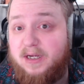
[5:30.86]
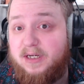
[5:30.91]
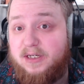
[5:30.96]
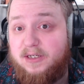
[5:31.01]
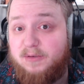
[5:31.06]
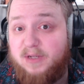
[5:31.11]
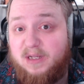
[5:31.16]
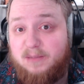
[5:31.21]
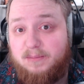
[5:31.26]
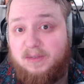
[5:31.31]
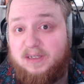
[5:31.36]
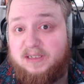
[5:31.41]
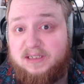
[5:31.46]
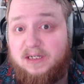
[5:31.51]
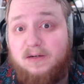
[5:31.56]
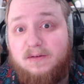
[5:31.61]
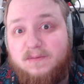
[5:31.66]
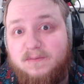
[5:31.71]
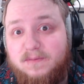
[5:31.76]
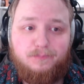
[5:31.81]
doing it
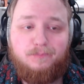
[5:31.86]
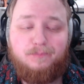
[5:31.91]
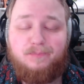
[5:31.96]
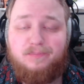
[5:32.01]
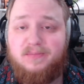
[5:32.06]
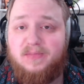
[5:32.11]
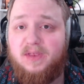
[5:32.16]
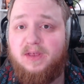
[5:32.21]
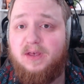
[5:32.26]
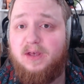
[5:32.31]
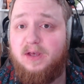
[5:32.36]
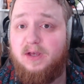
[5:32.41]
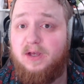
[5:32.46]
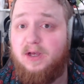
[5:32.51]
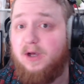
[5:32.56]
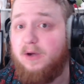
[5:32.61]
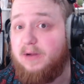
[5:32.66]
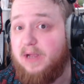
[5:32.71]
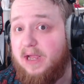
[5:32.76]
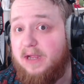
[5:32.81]
myself.
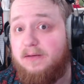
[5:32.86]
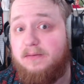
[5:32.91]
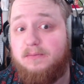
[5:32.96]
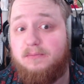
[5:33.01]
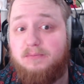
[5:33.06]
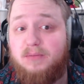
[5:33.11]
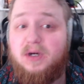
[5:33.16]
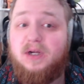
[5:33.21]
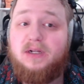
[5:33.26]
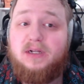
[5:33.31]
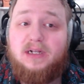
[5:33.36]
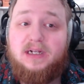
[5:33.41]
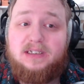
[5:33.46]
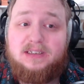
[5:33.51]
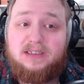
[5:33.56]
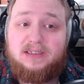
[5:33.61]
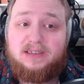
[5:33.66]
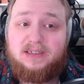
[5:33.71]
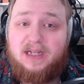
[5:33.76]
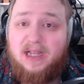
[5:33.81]
Okay, but
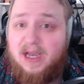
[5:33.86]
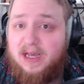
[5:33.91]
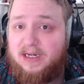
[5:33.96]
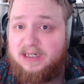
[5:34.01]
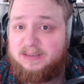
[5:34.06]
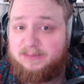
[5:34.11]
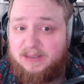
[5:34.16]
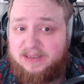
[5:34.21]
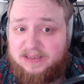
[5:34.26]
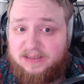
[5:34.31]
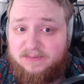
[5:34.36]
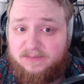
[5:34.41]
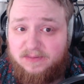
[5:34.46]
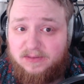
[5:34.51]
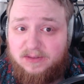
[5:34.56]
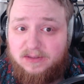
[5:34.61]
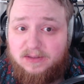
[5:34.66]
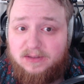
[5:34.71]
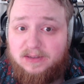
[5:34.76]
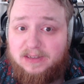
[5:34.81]
isn't C A D expensive?
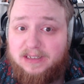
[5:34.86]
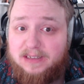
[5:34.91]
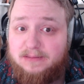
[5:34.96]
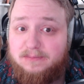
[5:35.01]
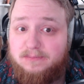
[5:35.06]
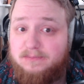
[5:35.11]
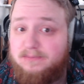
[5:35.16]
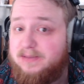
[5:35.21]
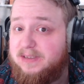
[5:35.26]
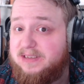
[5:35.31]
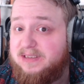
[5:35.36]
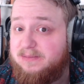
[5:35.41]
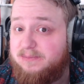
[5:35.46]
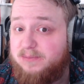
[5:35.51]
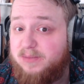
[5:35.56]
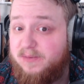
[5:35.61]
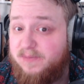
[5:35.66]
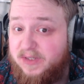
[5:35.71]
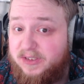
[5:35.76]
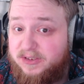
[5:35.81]
Like, doesn't
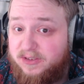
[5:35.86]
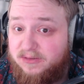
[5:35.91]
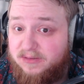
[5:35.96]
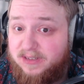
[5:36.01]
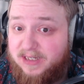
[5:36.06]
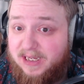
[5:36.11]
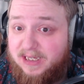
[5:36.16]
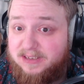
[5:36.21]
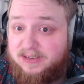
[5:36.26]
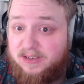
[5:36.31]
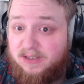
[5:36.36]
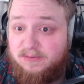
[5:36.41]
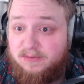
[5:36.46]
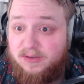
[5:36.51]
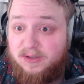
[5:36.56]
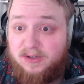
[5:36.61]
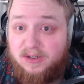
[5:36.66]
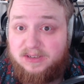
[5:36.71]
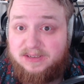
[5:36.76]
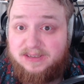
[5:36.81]
professional C A D software
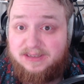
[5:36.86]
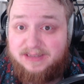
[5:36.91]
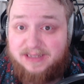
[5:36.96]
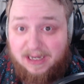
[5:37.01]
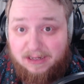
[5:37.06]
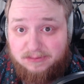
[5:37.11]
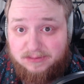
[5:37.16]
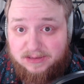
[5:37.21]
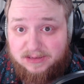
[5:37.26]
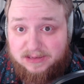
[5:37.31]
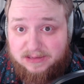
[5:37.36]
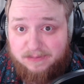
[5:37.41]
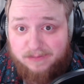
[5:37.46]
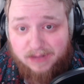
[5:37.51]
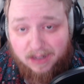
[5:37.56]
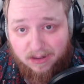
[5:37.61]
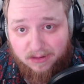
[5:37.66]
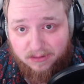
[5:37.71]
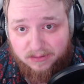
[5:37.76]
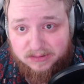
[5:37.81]
cost thousands of
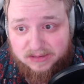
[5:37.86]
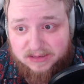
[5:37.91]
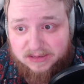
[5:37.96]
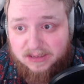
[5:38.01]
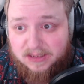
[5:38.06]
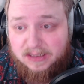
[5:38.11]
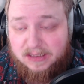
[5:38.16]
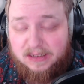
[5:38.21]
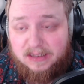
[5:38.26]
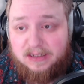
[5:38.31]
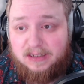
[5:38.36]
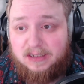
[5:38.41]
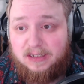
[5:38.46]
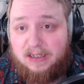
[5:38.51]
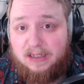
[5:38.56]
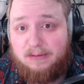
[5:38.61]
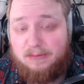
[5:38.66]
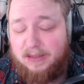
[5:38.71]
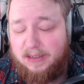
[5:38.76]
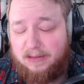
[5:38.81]
dollars?
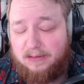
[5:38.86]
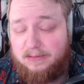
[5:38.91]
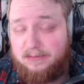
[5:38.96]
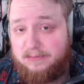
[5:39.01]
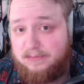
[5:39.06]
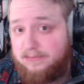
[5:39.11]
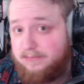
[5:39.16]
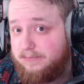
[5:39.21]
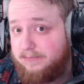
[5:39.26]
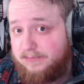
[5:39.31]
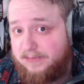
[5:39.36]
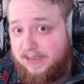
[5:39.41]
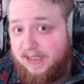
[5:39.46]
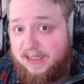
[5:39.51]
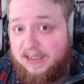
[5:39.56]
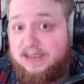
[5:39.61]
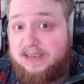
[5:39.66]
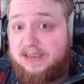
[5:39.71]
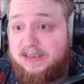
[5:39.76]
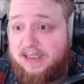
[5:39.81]
Well,
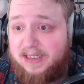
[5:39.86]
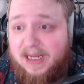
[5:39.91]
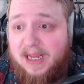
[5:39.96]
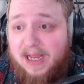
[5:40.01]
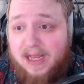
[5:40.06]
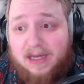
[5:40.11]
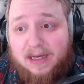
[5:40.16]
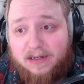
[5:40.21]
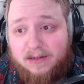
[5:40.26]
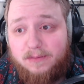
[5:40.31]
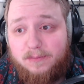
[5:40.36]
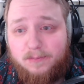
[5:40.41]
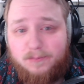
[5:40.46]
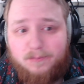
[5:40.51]
yes, it can,